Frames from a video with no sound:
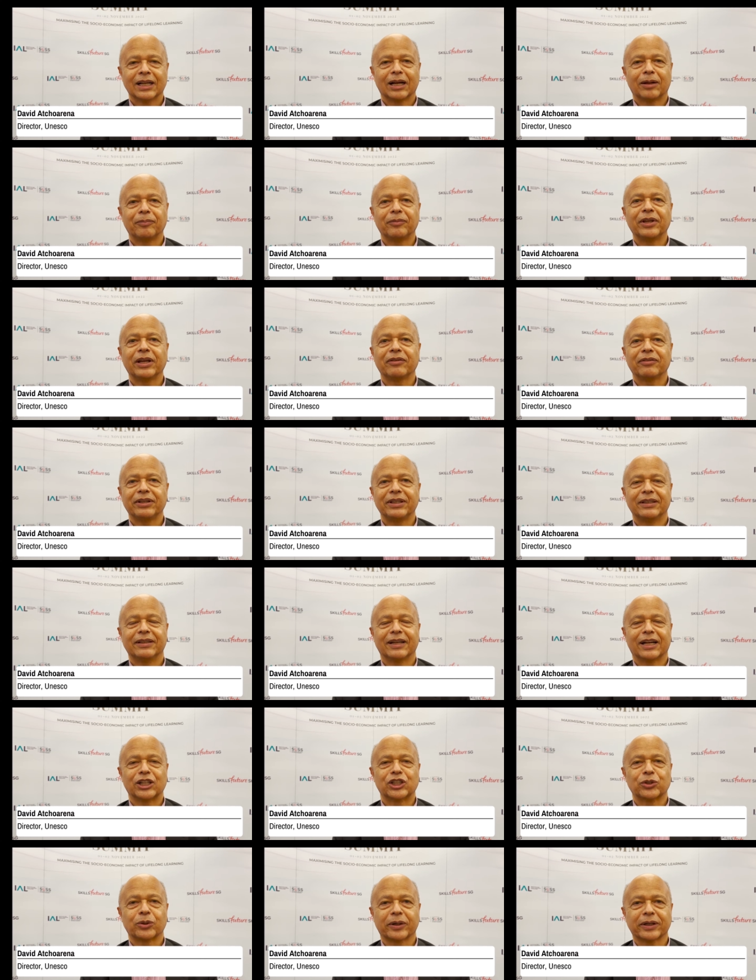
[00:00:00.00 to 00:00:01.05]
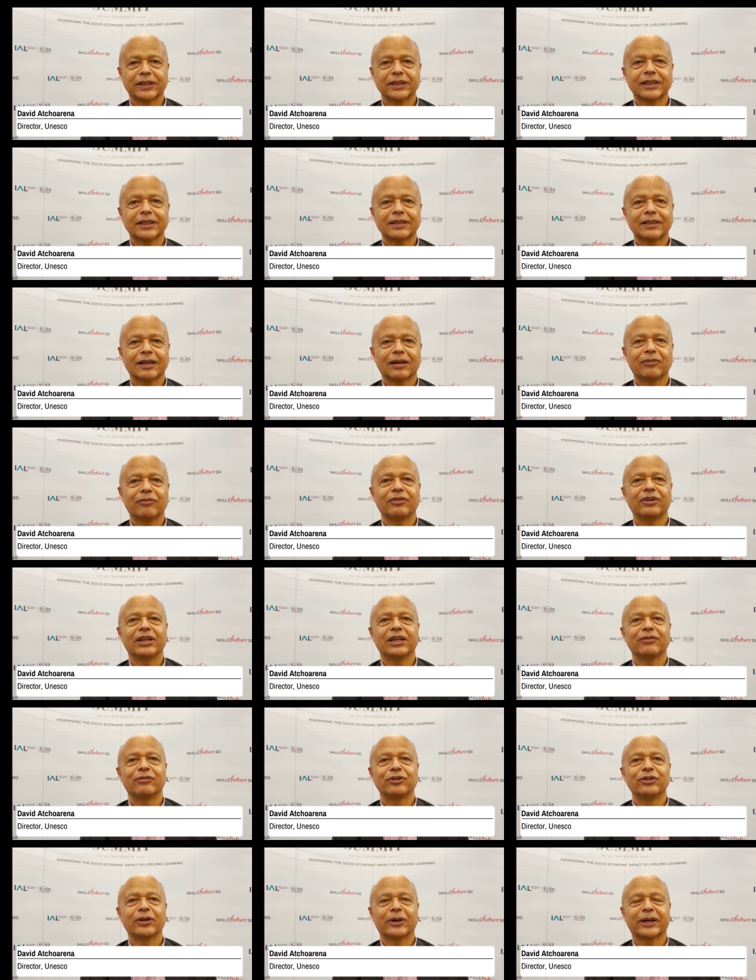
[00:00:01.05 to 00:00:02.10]
David Atchoarena. I'm the
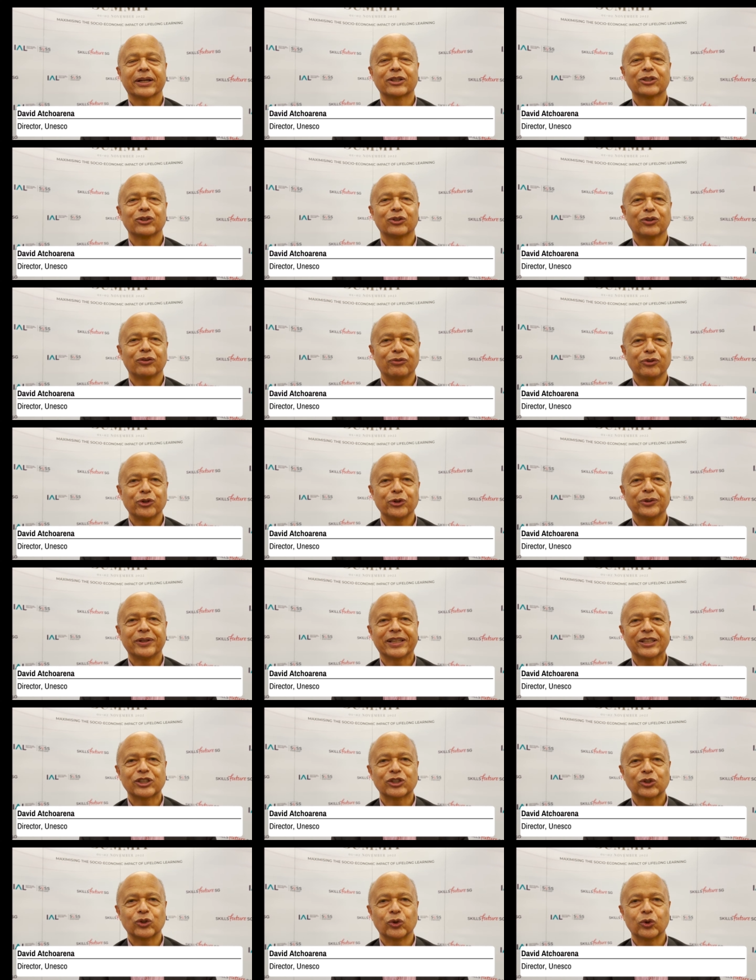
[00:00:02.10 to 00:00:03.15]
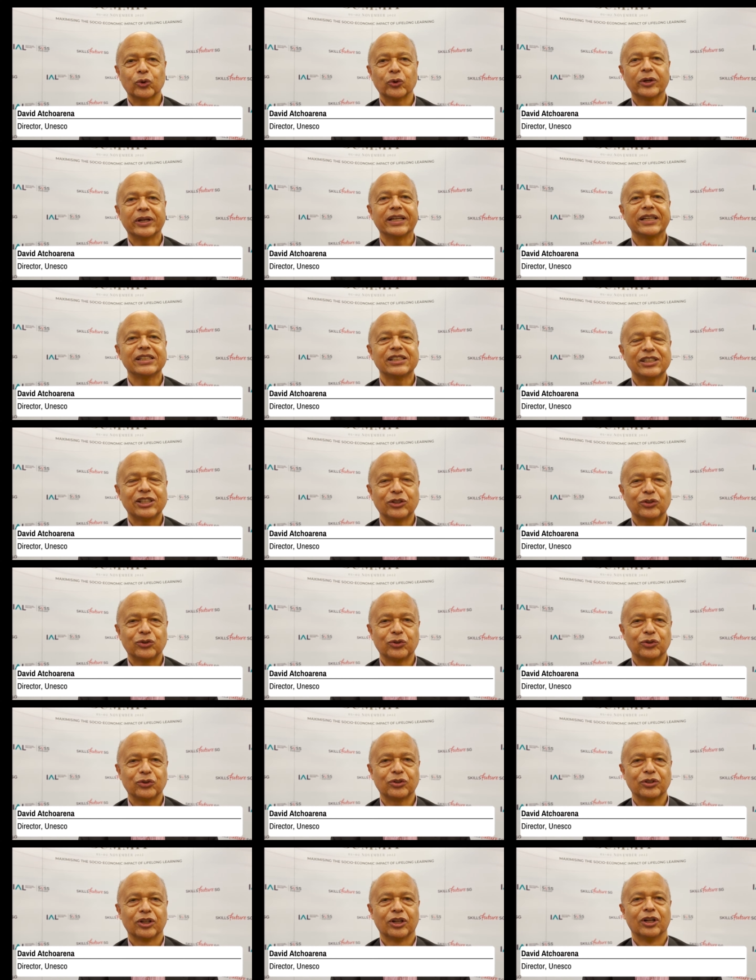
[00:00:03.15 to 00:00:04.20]
director of the UNESCO
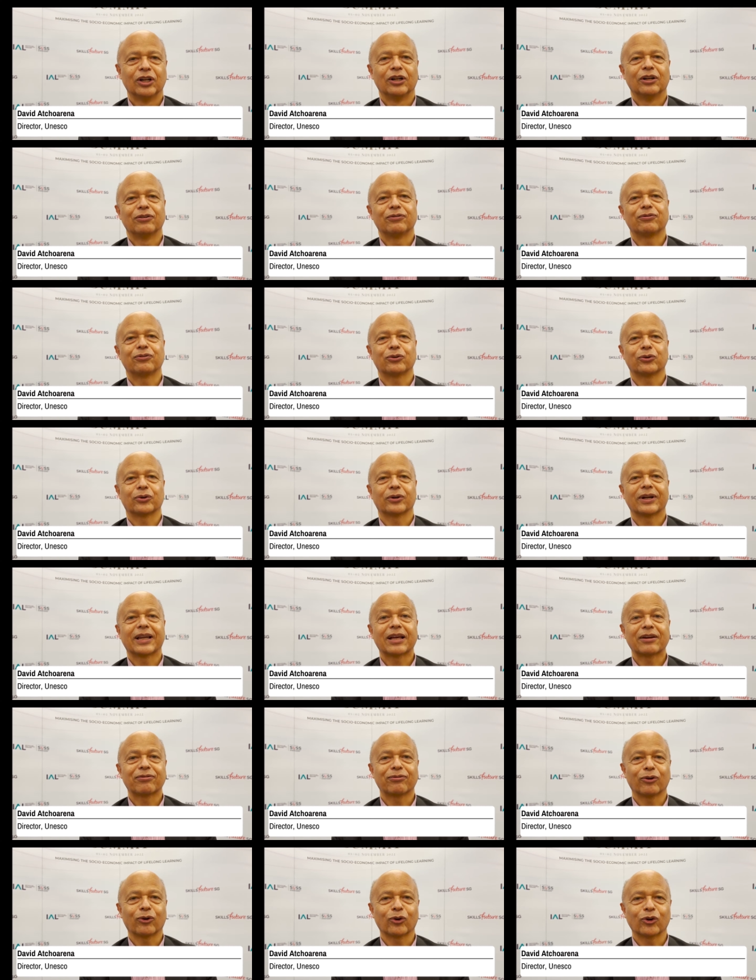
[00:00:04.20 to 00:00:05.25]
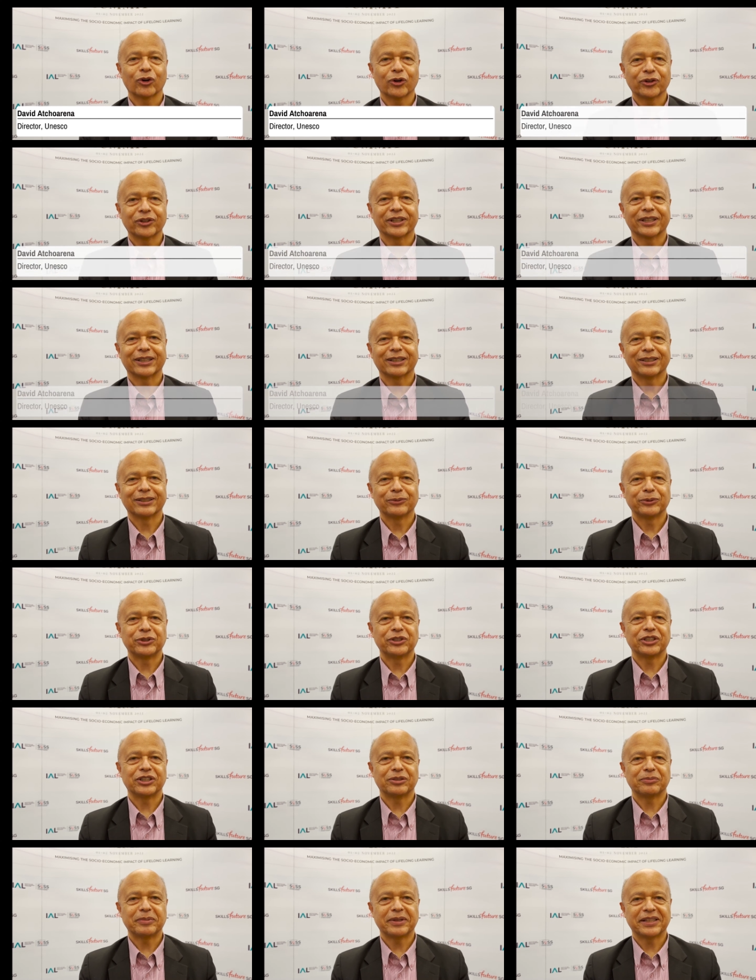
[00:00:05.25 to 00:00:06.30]
Institute for Lifelong Learning, which
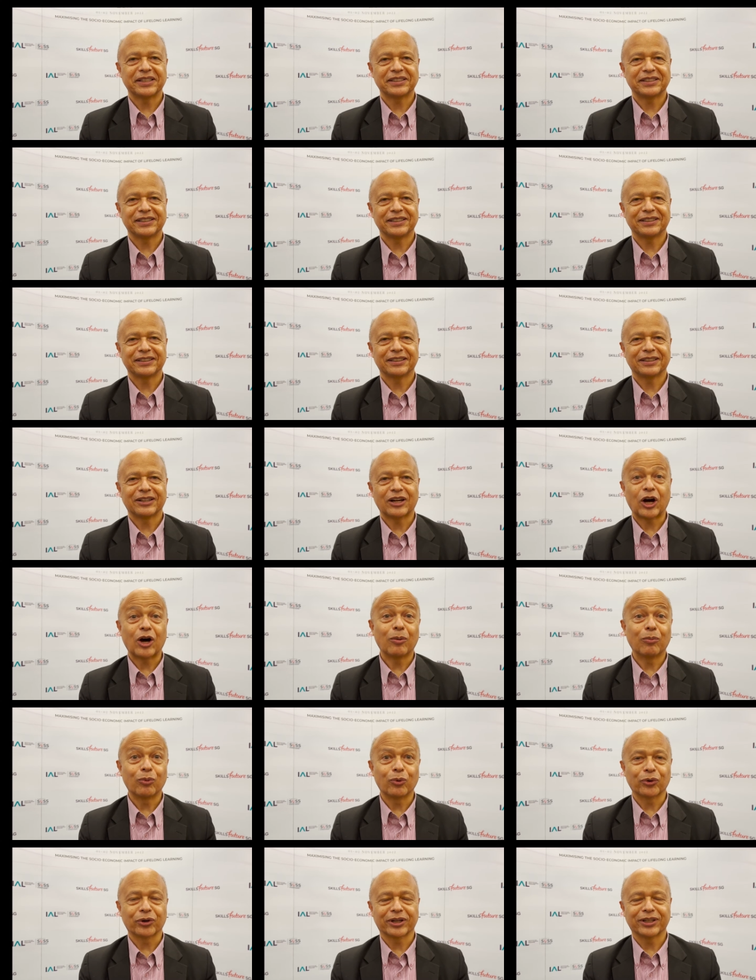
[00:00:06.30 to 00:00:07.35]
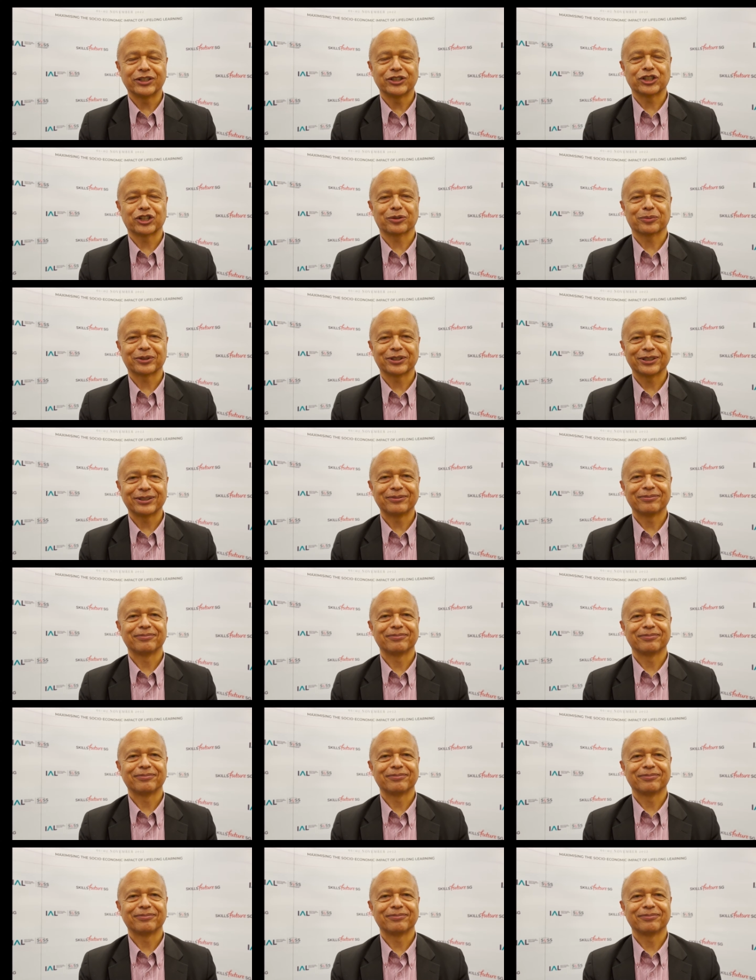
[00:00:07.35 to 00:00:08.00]
is based in Hamburg in Germany.